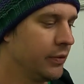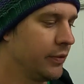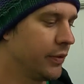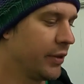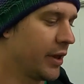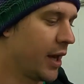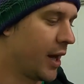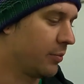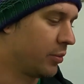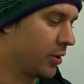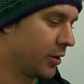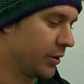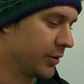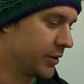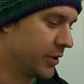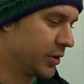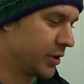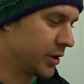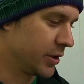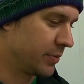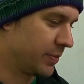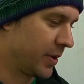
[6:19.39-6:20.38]
for that pot
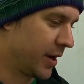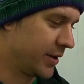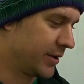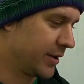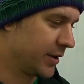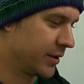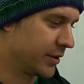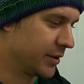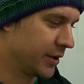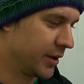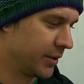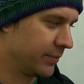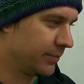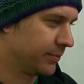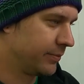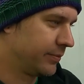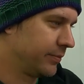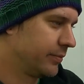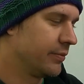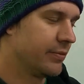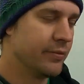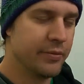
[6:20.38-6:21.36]
to just basically
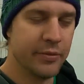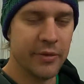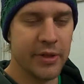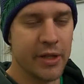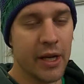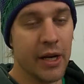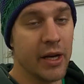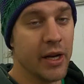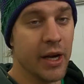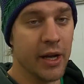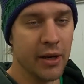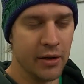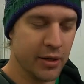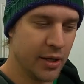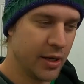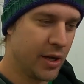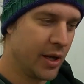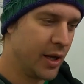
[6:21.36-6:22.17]
detonate.